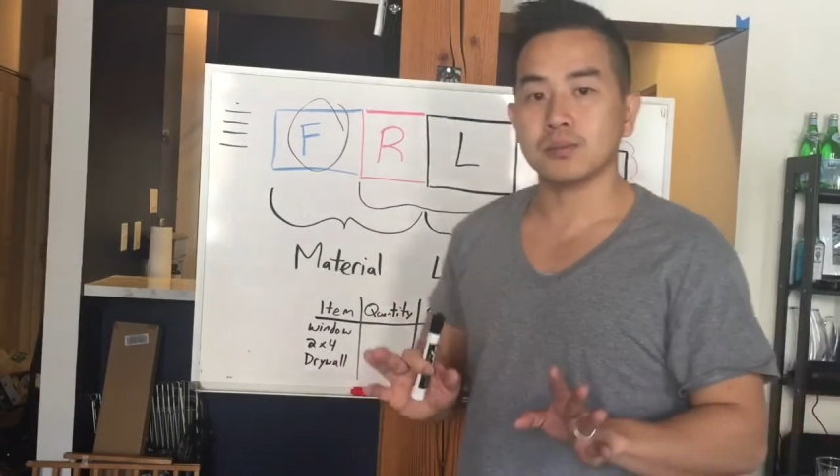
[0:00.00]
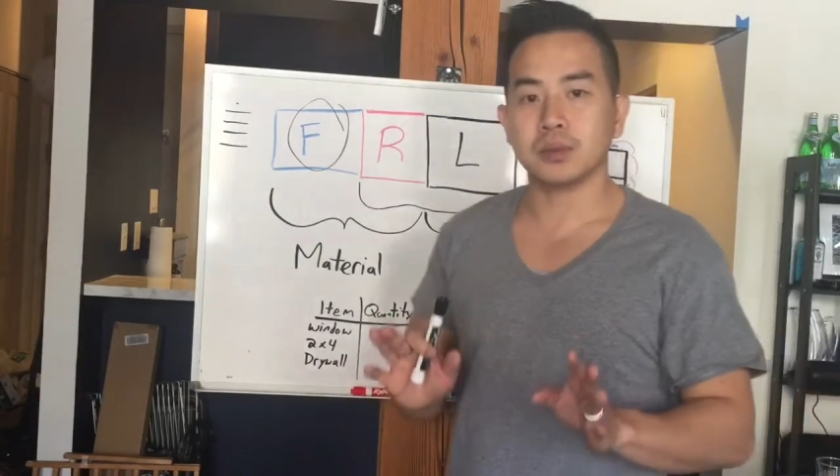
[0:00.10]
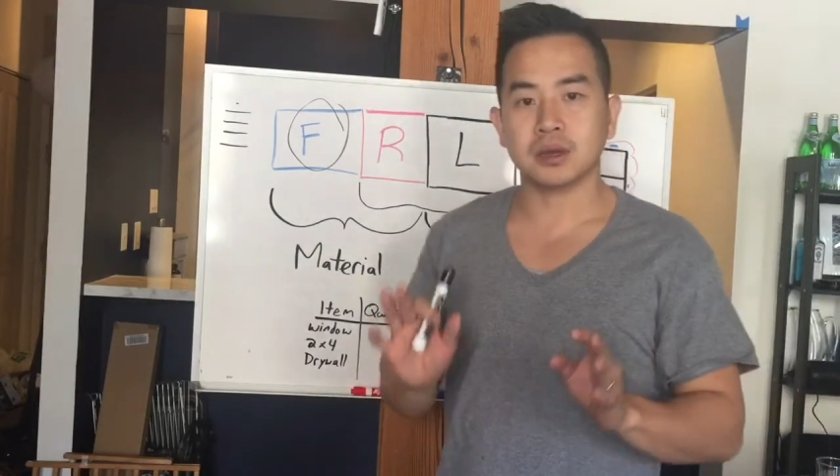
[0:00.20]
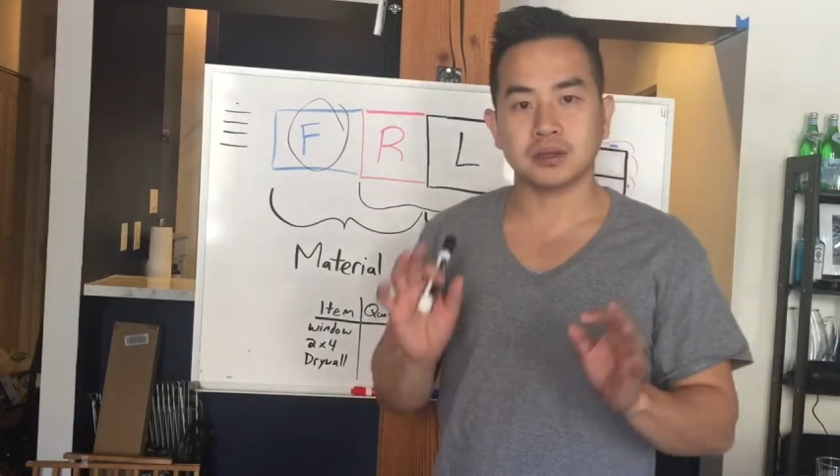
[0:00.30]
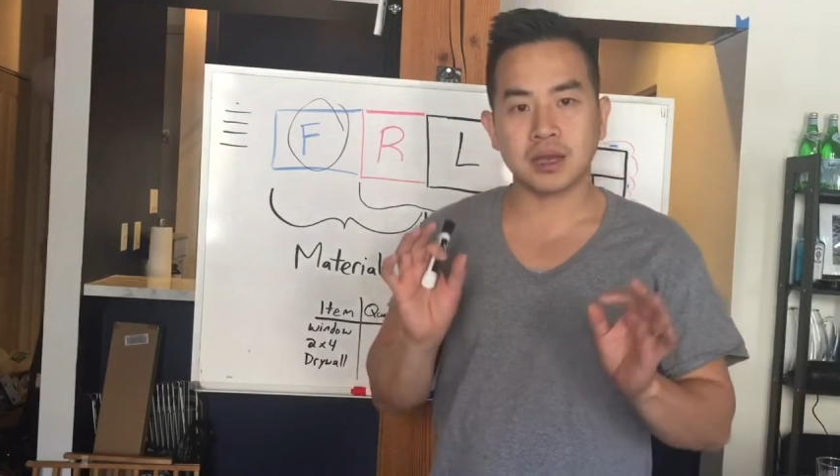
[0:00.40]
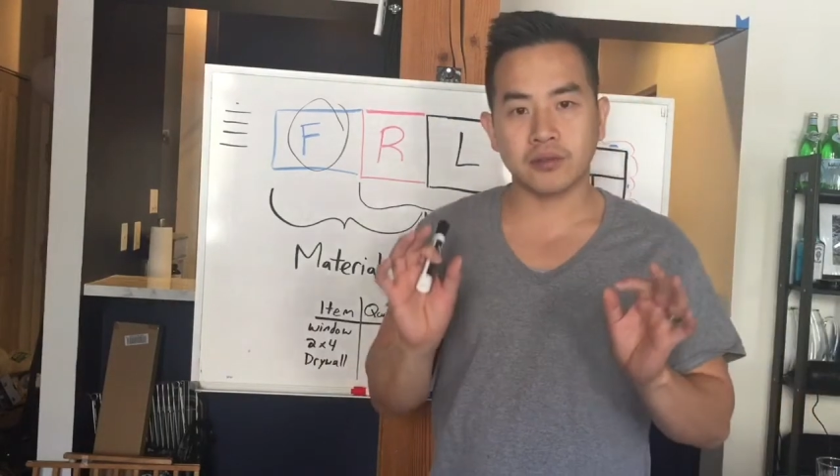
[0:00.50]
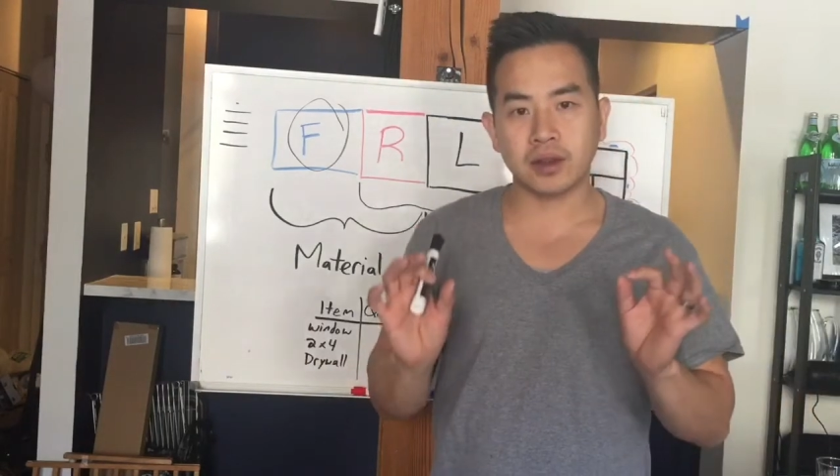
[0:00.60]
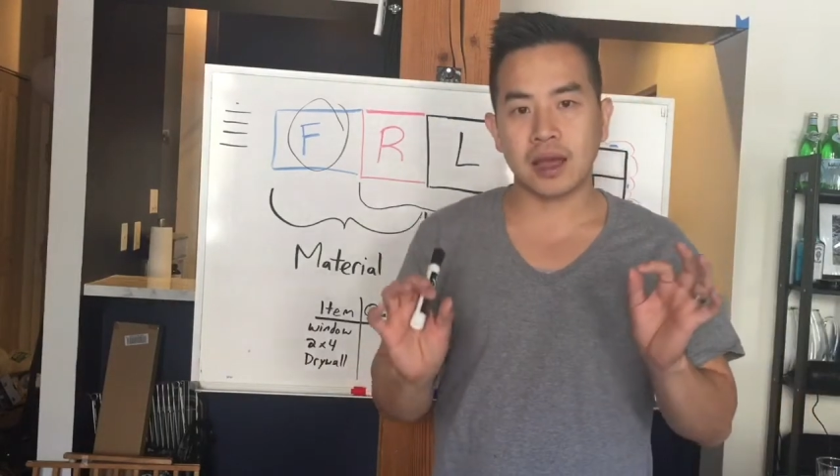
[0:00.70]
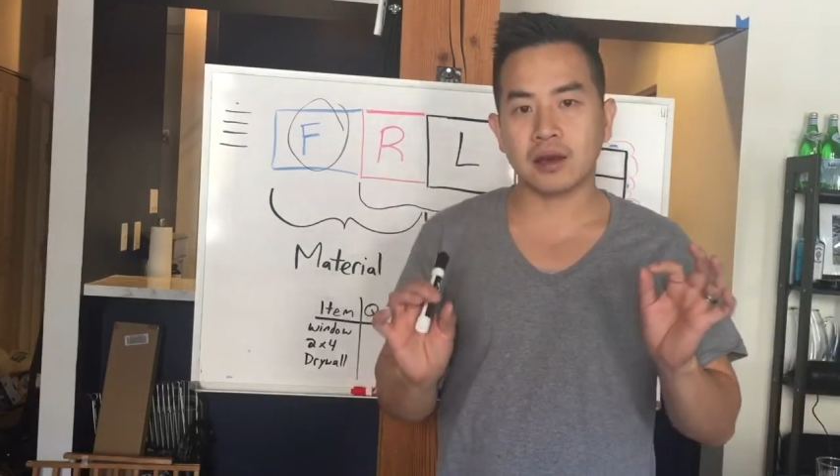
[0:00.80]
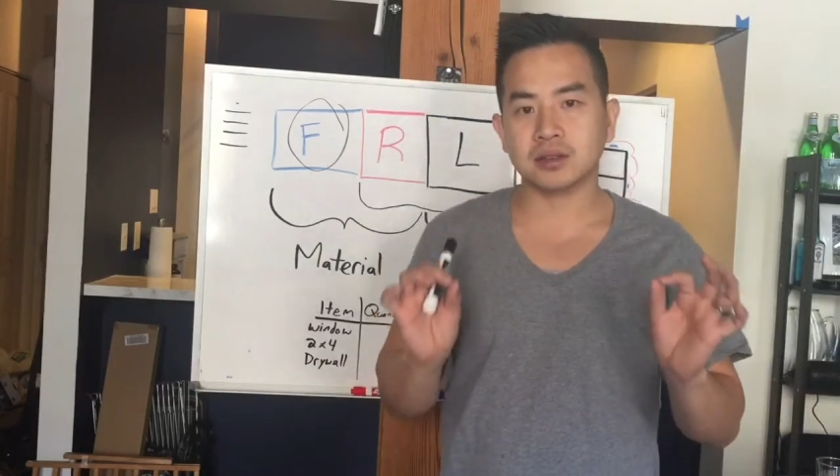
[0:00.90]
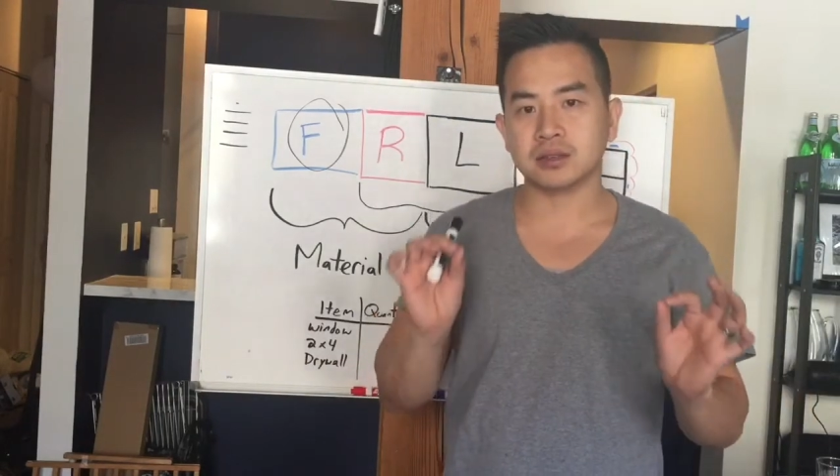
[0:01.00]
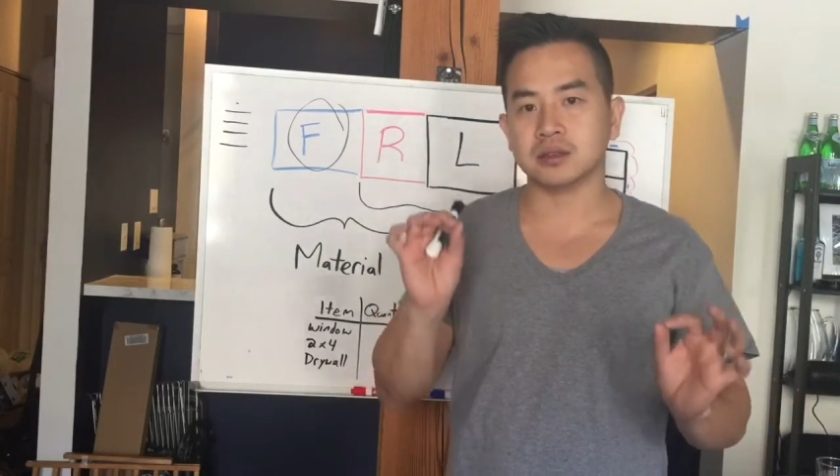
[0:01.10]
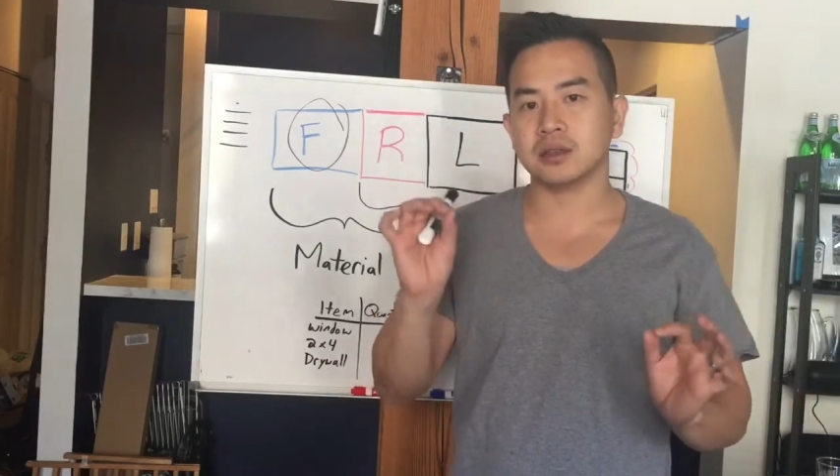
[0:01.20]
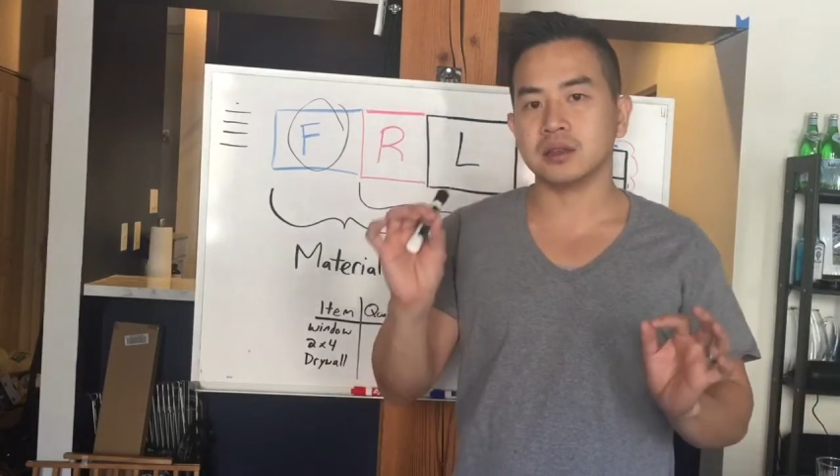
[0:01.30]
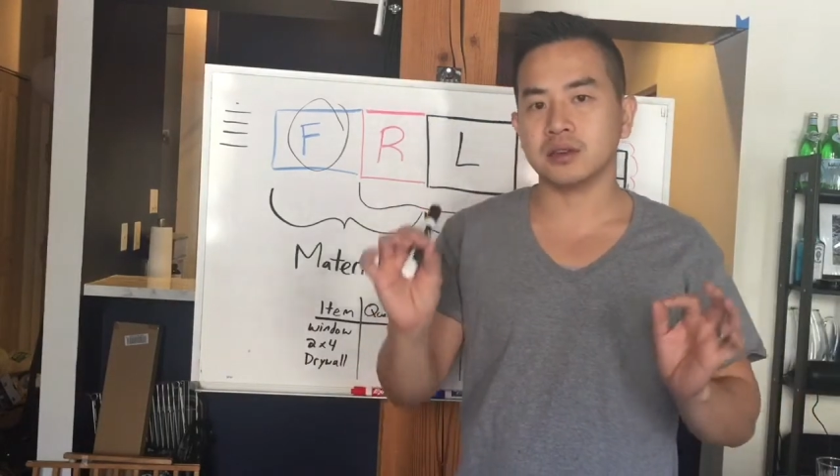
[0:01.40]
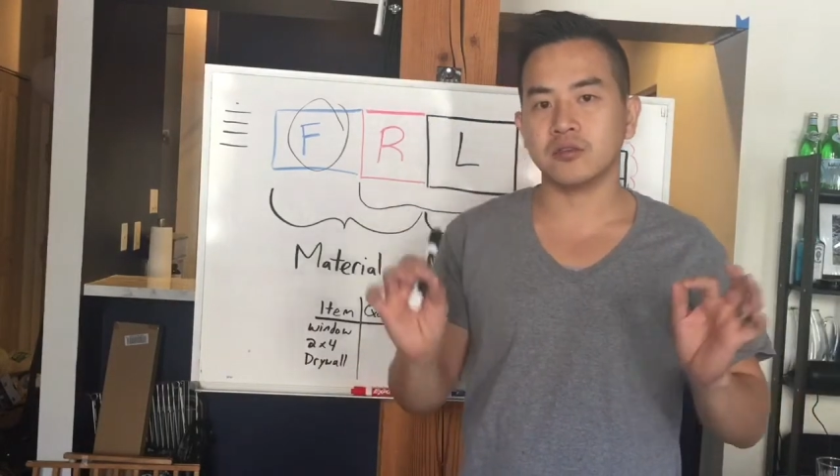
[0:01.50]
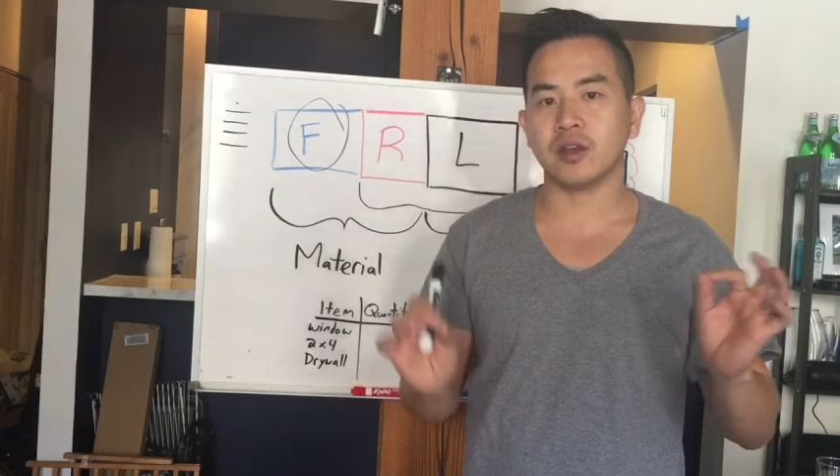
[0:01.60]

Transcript: because every house has a little